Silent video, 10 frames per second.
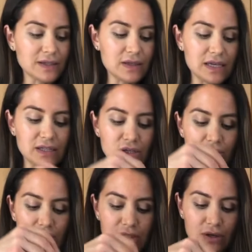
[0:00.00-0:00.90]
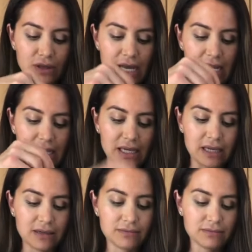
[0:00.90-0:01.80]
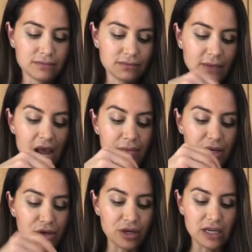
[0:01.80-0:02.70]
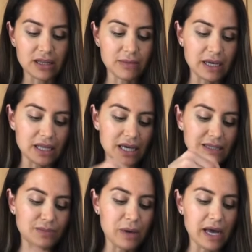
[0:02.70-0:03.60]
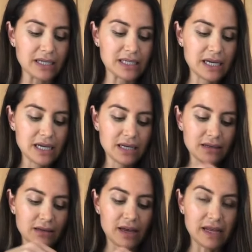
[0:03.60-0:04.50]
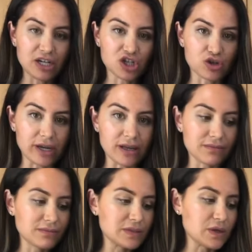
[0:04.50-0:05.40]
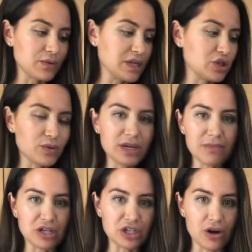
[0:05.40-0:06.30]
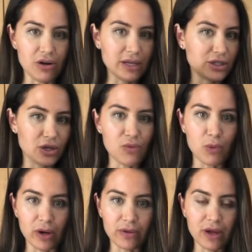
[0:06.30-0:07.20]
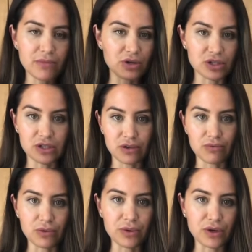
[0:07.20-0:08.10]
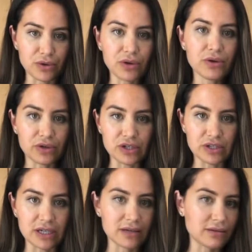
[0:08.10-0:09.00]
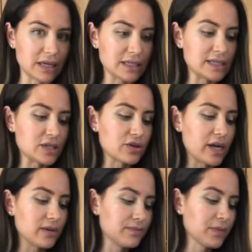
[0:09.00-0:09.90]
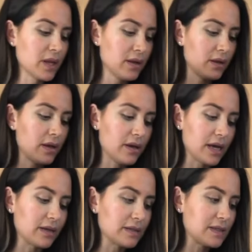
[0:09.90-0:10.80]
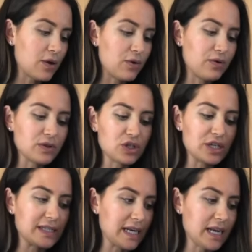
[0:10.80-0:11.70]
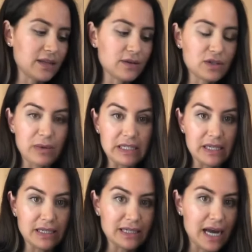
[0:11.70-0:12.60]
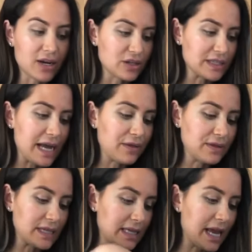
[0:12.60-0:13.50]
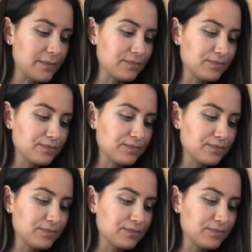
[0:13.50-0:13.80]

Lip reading: So these noodles are like, you could eat them like this, and then I just drain them. So they don't need much at all. Like, don't boil them. You're just gonna ruin the noodle. They're just gonna like disintegrate. Okay, so those are just sitting. Those are basically done. I'll just add those at the end.